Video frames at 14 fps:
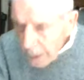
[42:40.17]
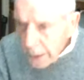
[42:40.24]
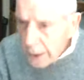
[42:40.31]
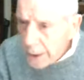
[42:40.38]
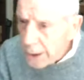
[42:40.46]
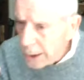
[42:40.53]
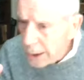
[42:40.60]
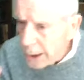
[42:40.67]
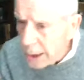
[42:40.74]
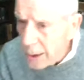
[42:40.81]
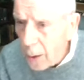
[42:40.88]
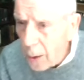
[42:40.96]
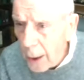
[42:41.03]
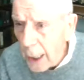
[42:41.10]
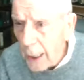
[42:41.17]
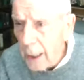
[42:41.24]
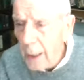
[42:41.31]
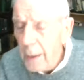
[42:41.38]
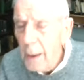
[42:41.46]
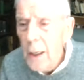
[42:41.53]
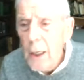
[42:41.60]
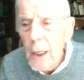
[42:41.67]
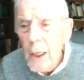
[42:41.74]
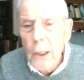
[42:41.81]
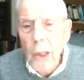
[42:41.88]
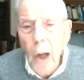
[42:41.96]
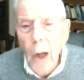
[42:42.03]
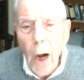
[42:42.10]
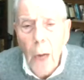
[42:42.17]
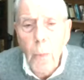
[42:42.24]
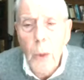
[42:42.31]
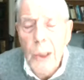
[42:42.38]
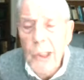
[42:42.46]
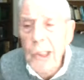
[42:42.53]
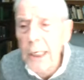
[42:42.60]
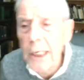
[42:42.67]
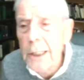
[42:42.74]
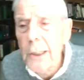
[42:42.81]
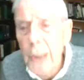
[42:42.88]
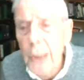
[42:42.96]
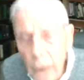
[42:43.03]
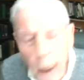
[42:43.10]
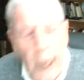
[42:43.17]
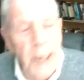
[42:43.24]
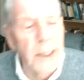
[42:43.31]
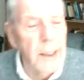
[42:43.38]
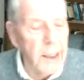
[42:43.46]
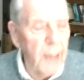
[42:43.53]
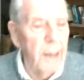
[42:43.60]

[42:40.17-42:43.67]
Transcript: Here's the story. God would see to it.